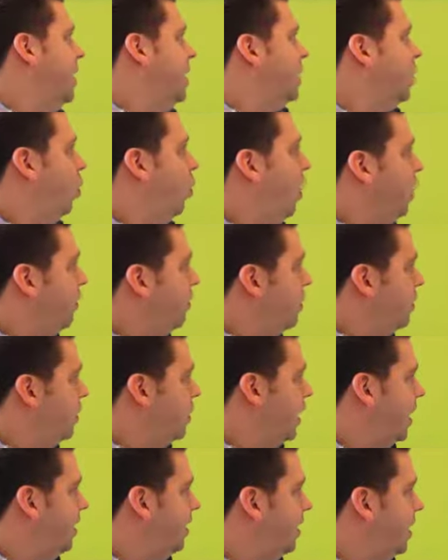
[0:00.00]
So what if you
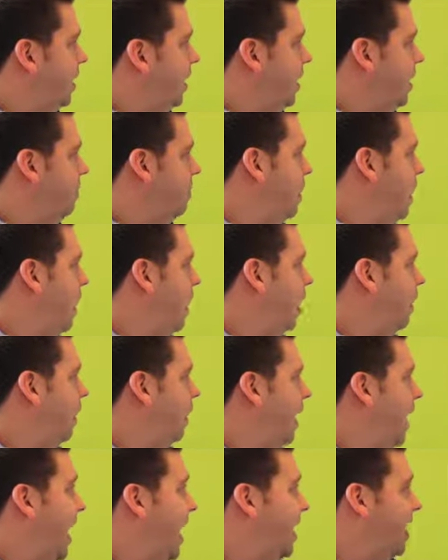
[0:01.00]
sent an
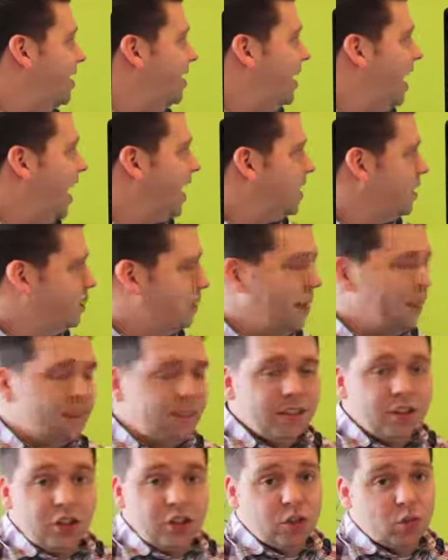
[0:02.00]
email and a text
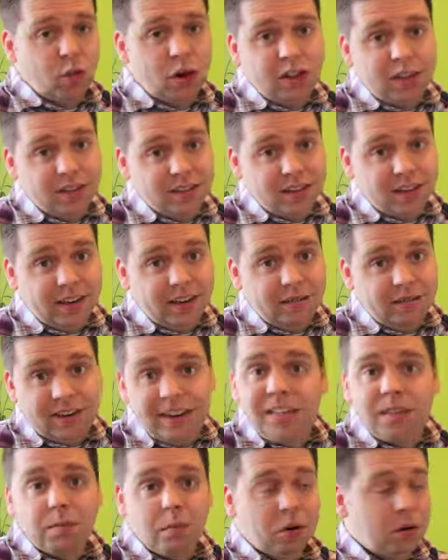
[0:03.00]
message as well as a
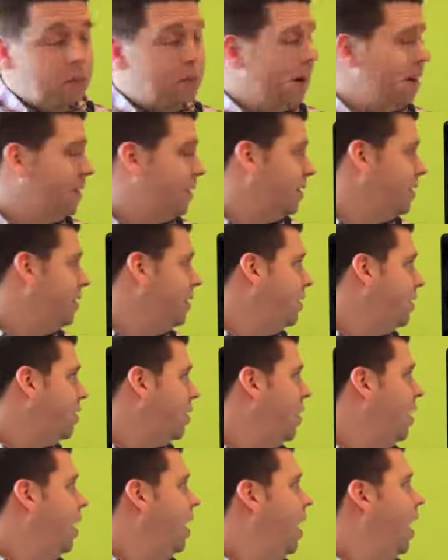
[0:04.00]
Facebook
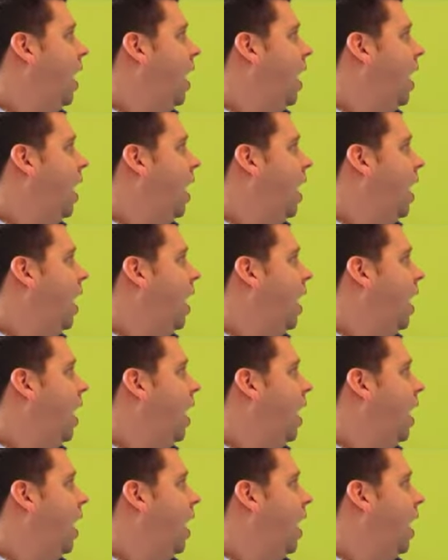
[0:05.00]
message